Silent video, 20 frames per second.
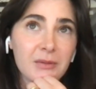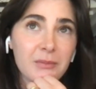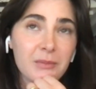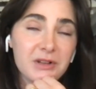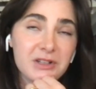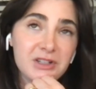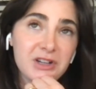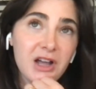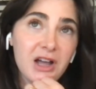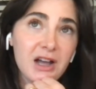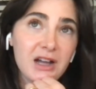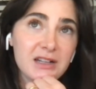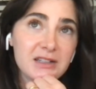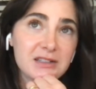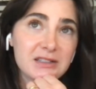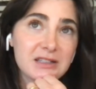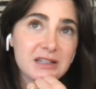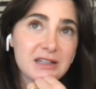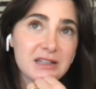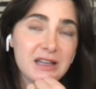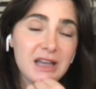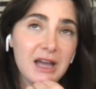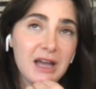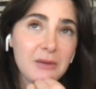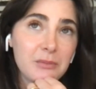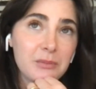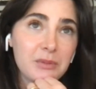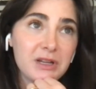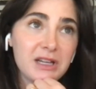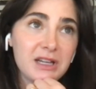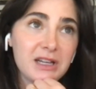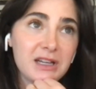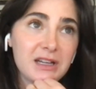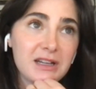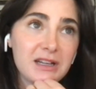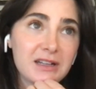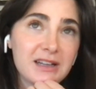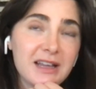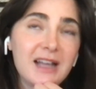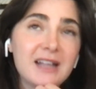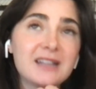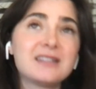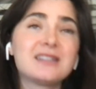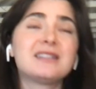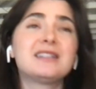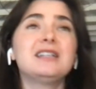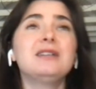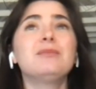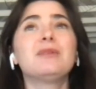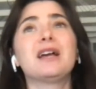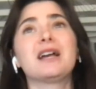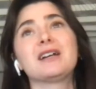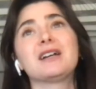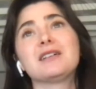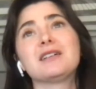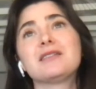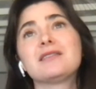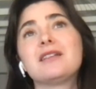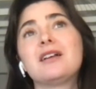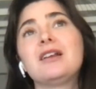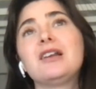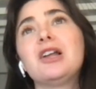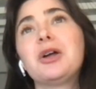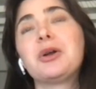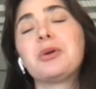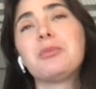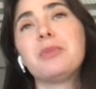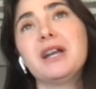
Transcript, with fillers: but yeah, it's it can be it can seem like a, a lot of